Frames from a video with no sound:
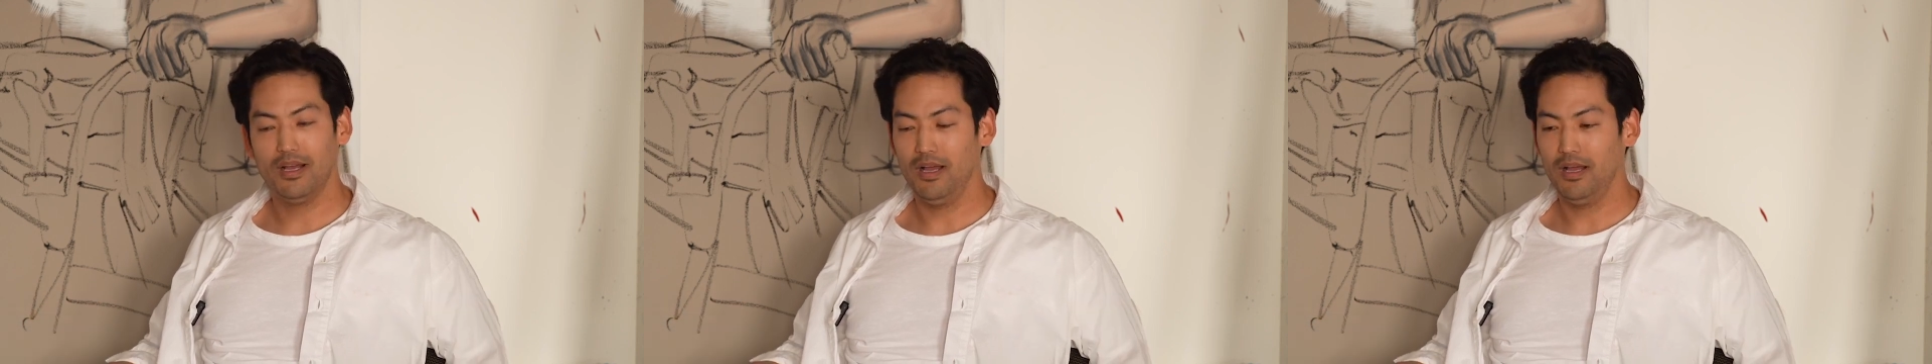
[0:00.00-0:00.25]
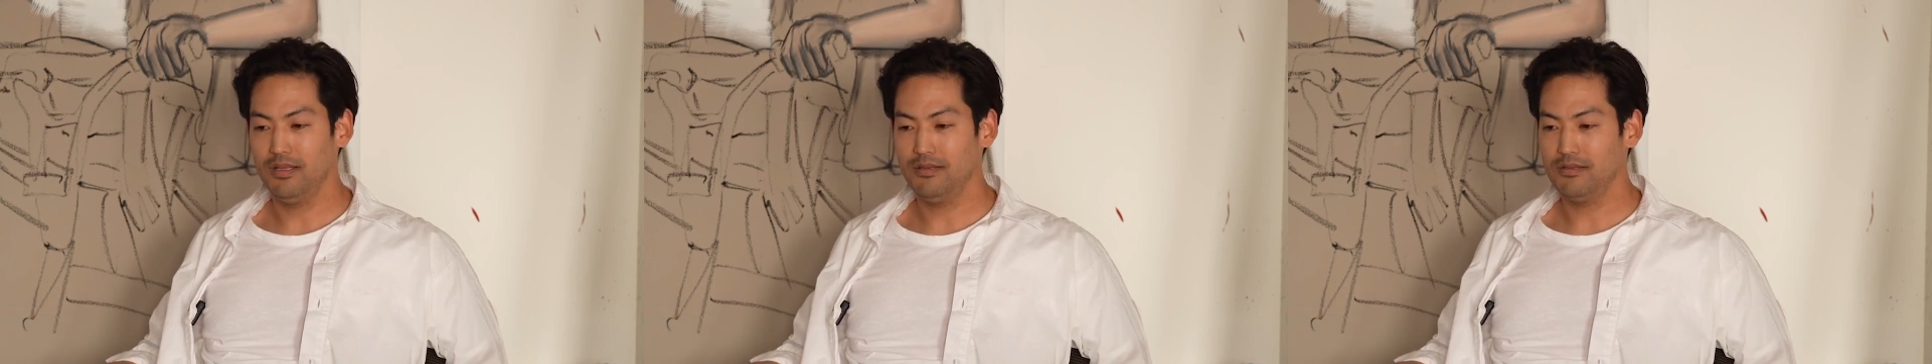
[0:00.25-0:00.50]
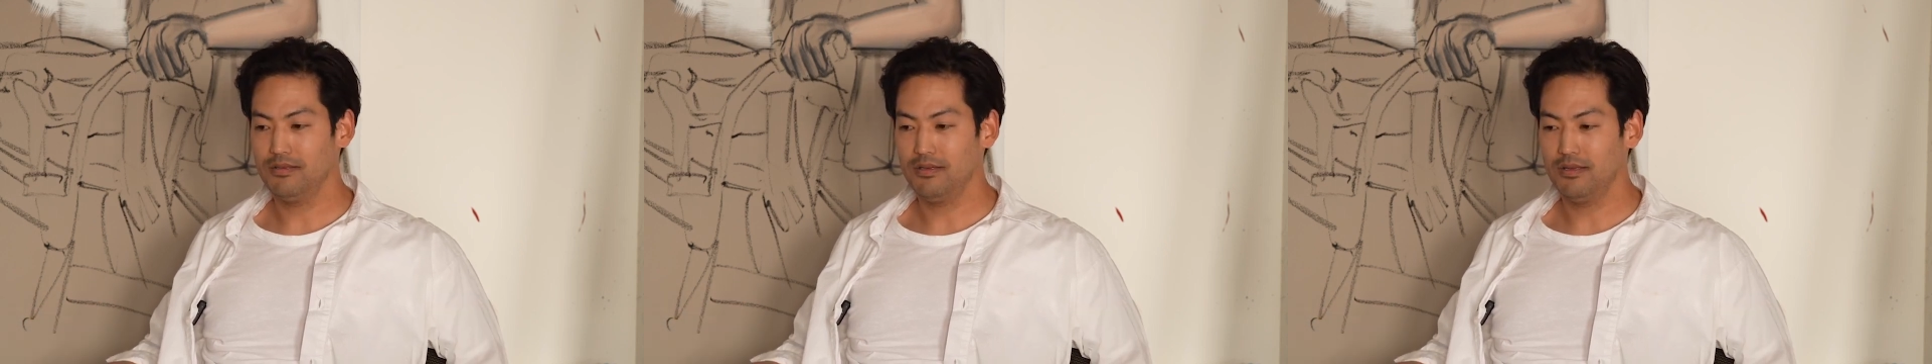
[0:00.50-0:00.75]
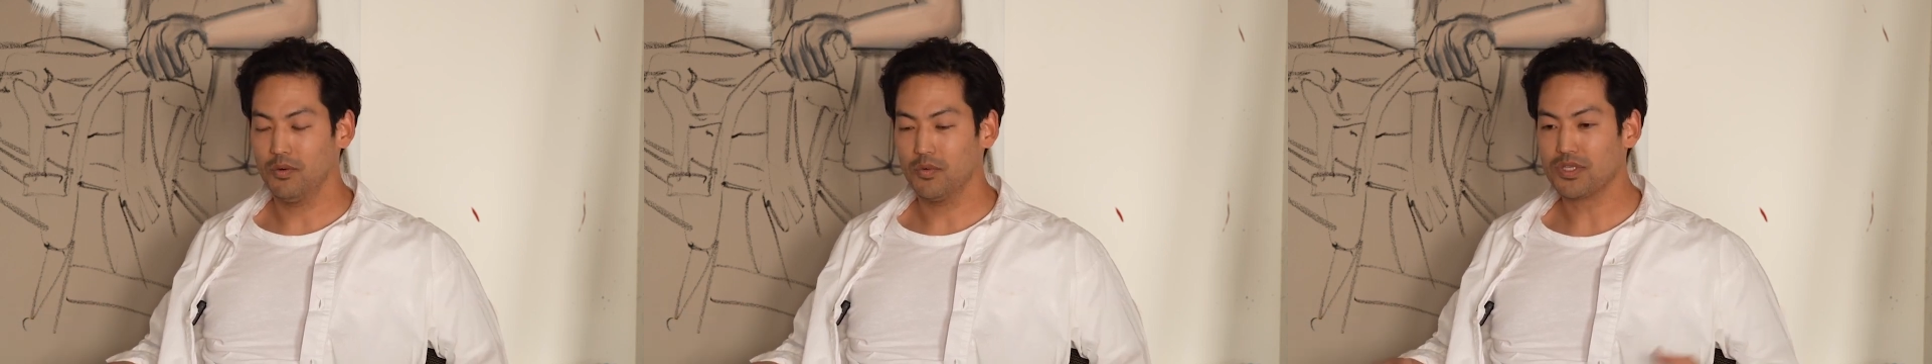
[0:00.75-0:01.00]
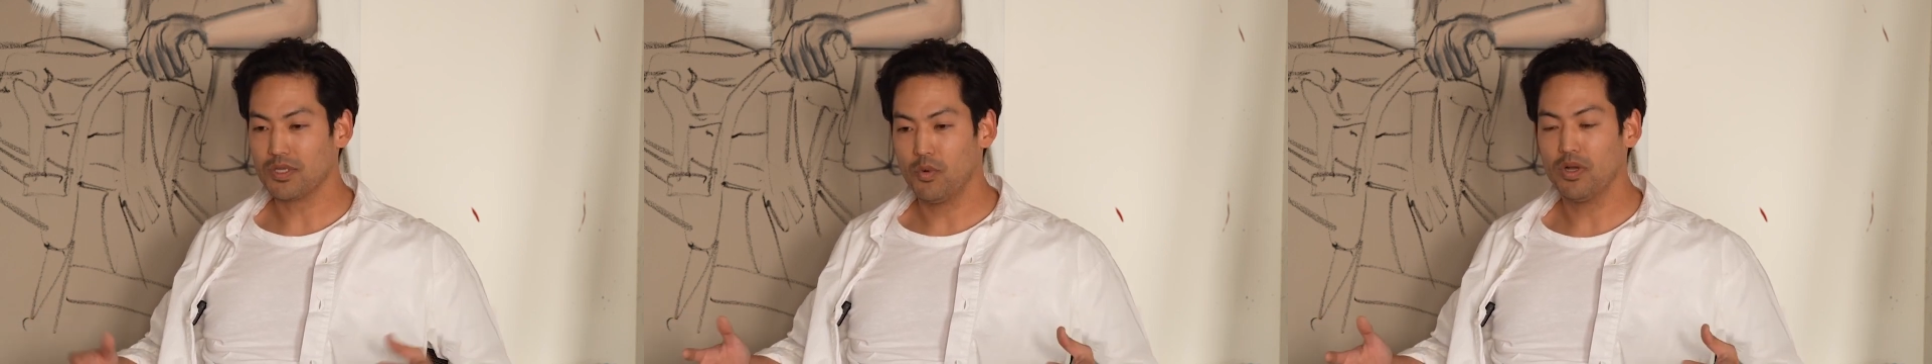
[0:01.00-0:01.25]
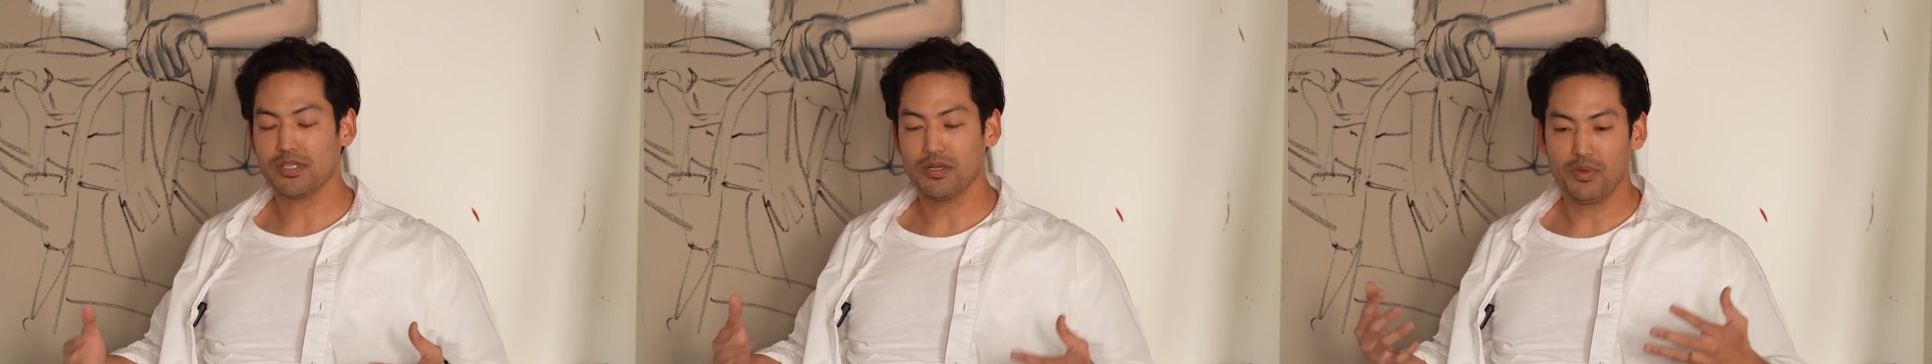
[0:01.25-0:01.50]
And you know, in some
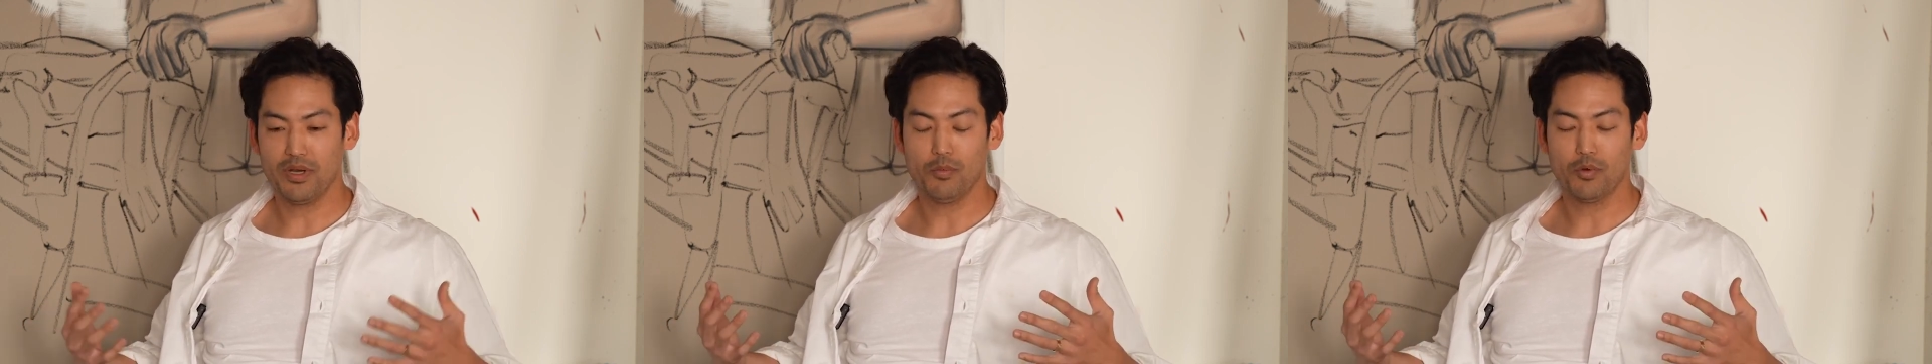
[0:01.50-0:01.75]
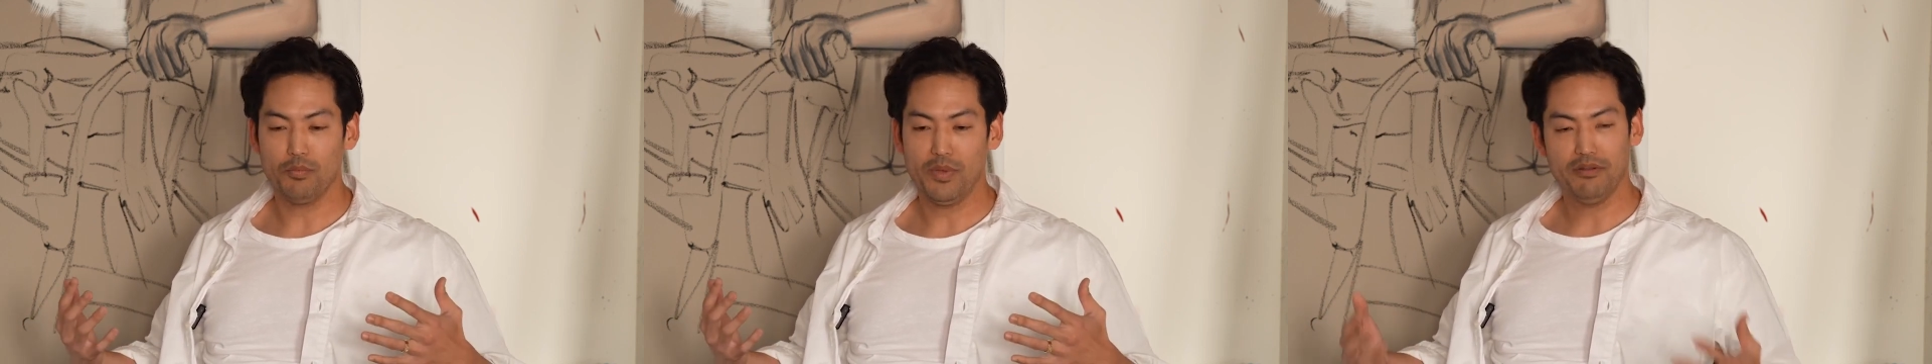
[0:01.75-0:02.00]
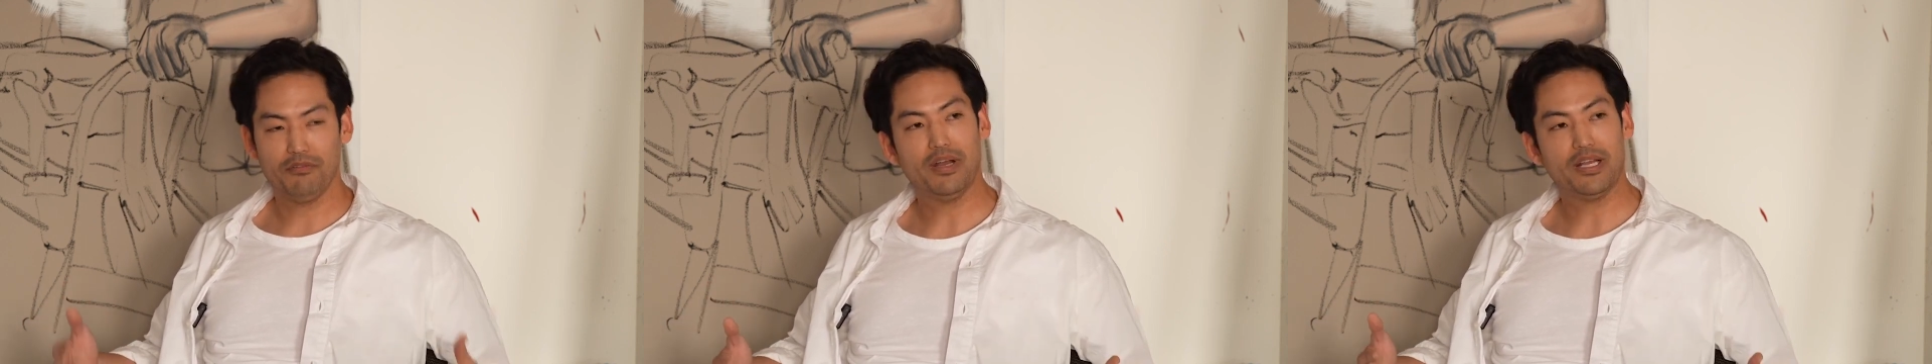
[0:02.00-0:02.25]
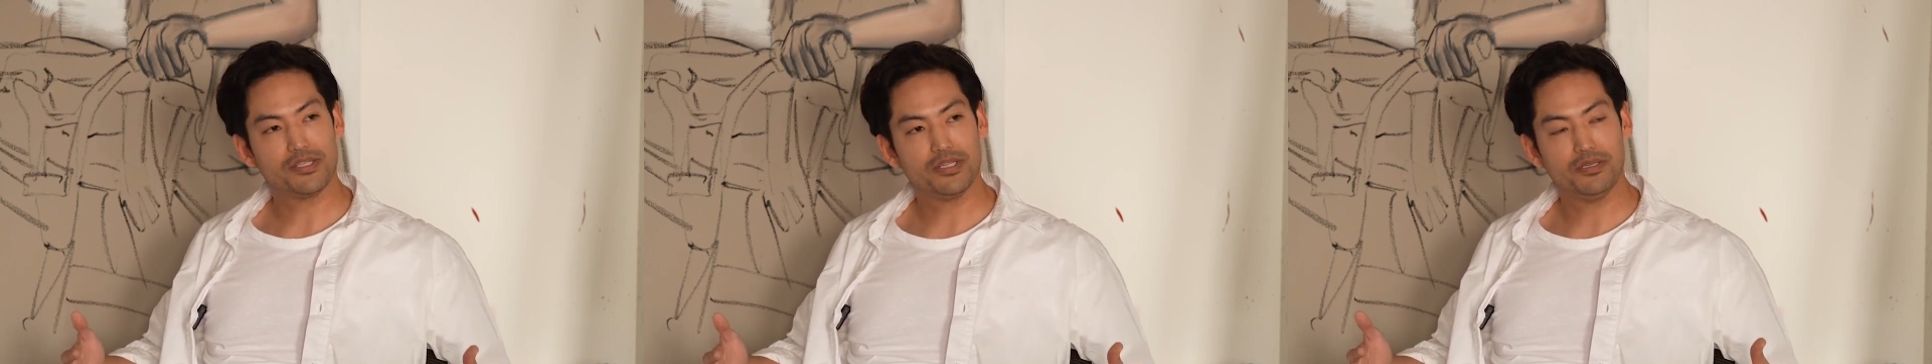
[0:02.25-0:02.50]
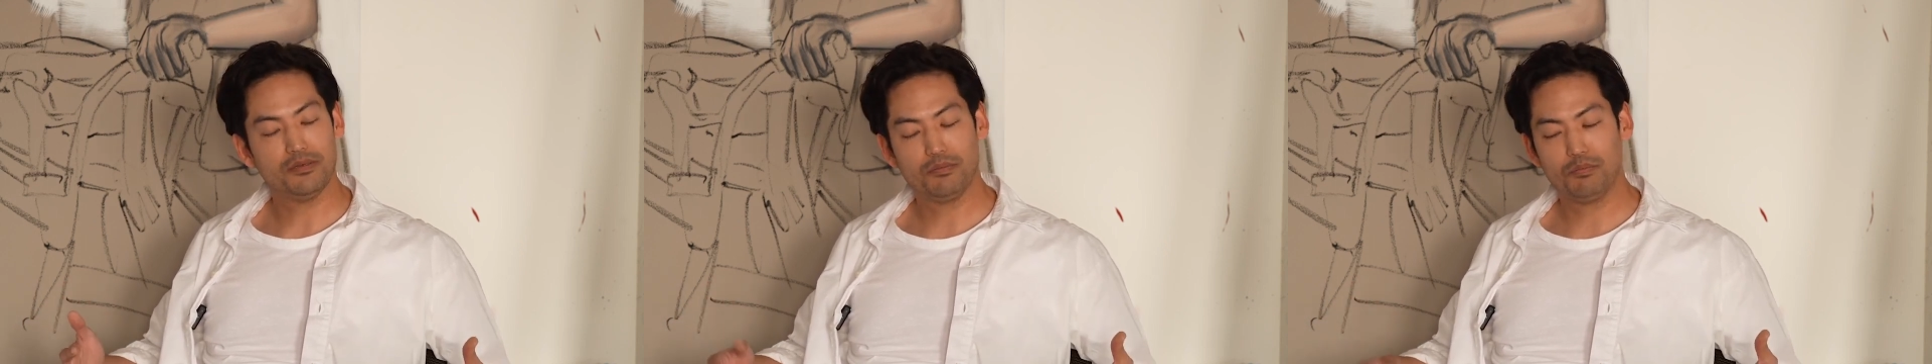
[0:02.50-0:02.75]
ways I've been able to manifest it,